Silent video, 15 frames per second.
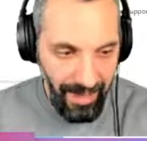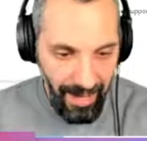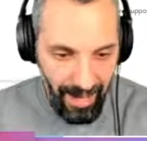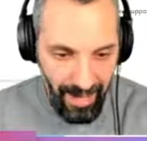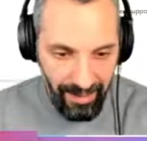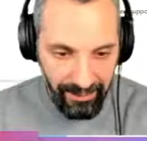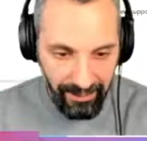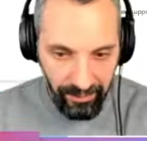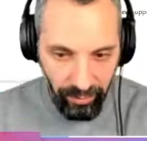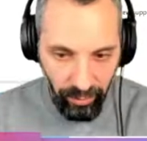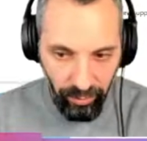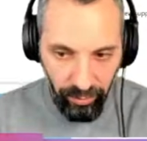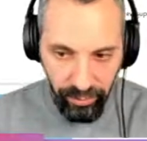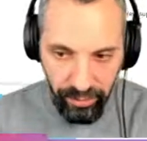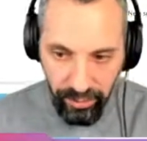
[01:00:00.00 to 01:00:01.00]
tag that
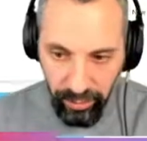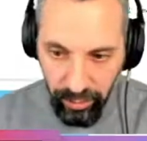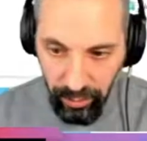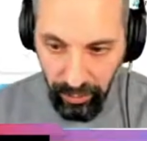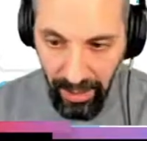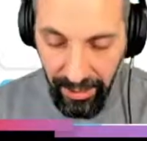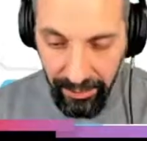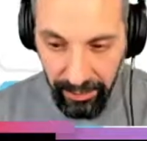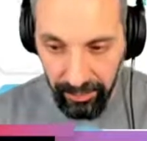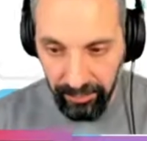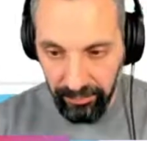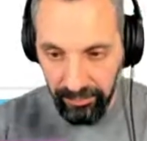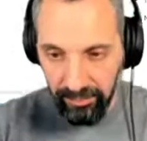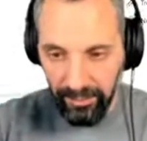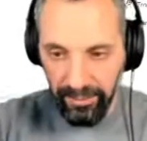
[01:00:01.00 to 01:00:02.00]
goes into either
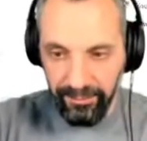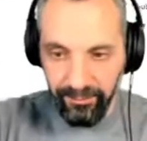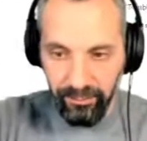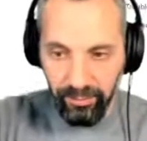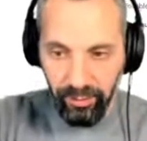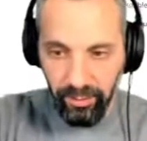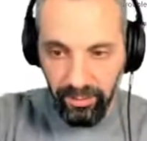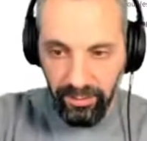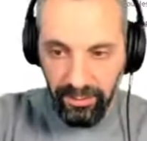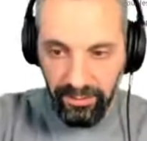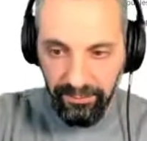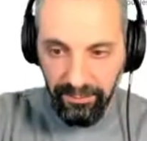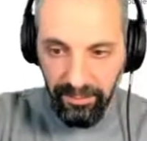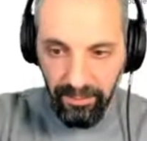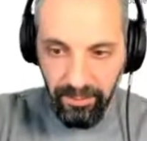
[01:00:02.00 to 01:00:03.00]
at the controller
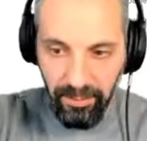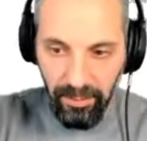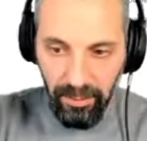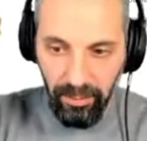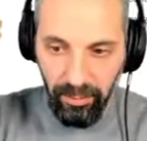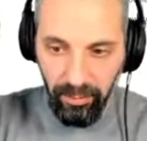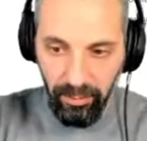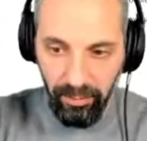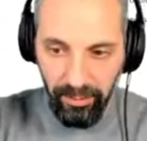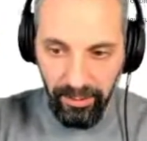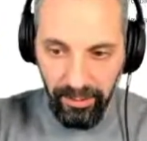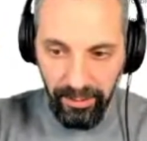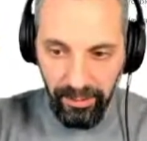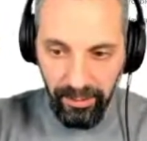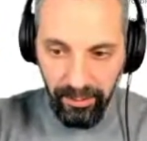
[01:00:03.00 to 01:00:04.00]
level or
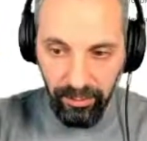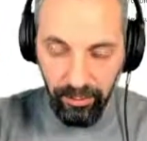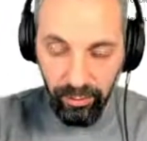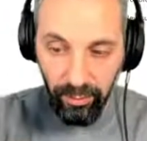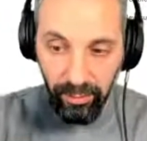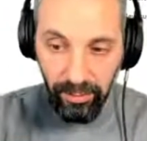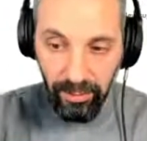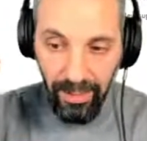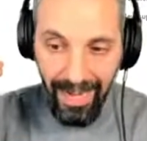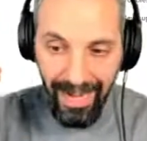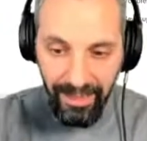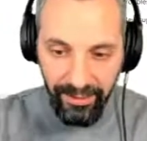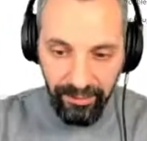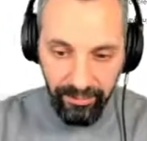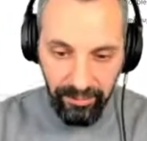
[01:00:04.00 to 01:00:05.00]
the controller
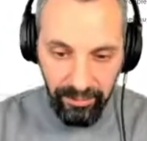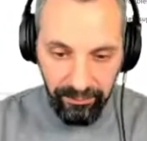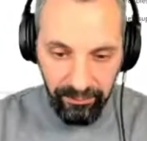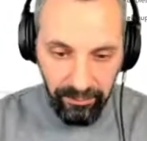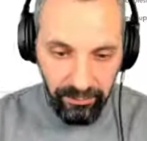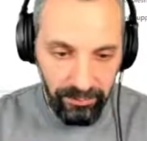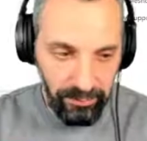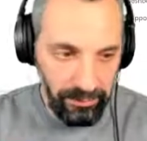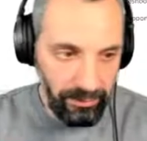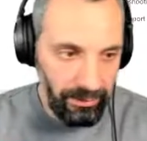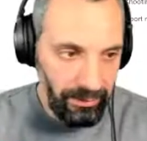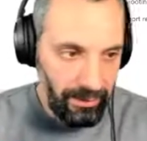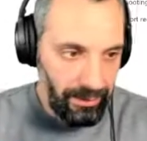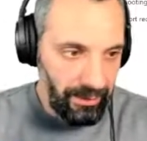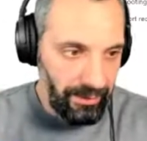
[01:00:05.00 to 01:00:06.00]
action level
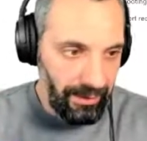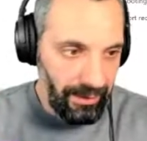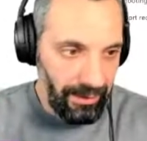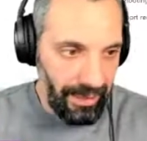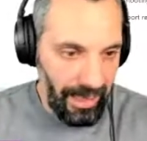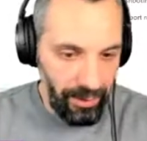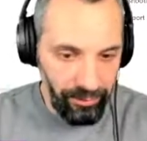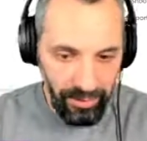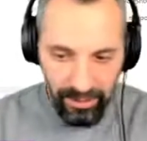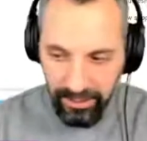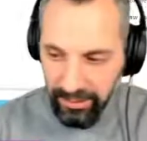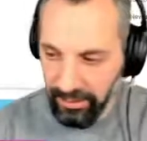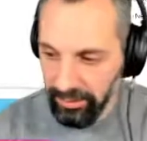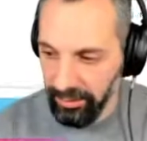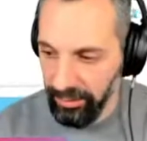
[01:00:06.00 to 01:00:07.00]
that allows
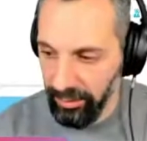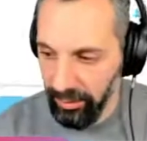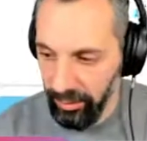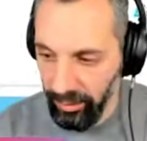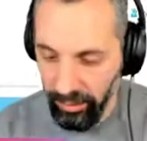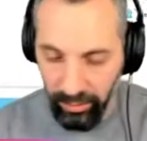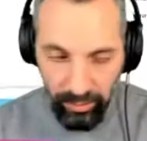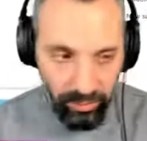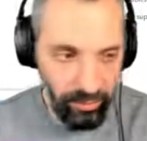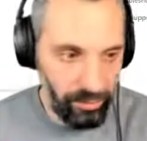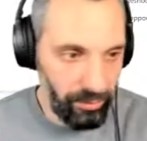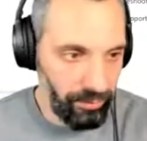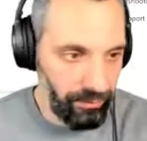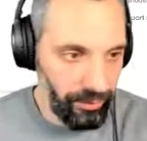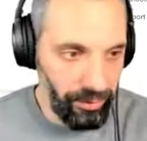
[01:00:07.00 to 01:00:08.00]
us to
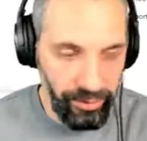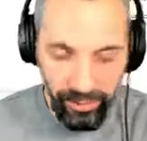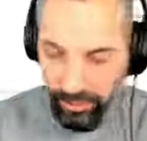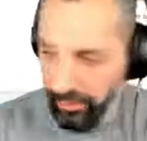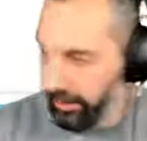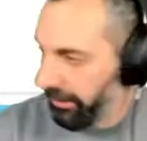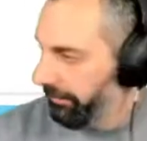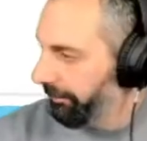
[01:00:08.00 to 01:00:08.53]
configure security.